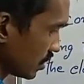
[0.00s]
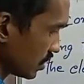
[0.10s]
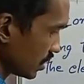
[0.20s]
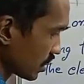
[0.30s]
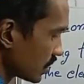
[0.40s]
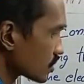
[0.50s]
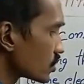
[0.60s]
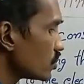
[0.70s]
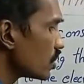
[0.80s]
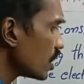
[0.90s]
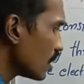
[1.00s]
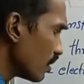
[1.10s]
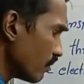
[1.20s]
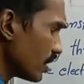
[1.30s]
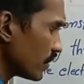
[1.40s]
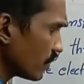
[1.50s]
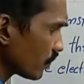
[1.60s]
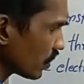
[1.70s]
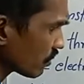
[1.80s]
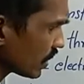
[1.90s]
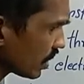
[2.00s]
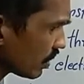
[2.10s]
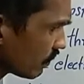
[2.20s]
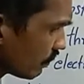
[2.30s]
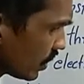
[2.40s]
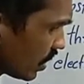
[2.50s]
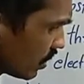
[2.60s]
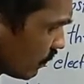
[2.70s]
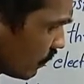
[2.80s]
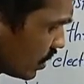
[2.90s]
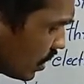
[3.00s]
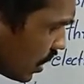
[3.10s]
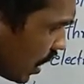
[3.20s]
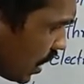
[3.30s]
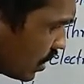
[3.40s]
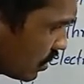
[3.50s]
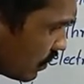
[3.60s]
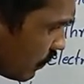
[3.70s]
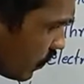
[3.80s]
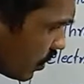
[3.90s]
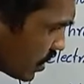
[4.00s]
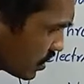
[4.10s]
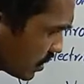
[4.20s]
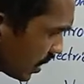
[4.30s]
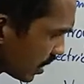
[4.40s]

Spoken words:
is equal to, when V4 by I4 is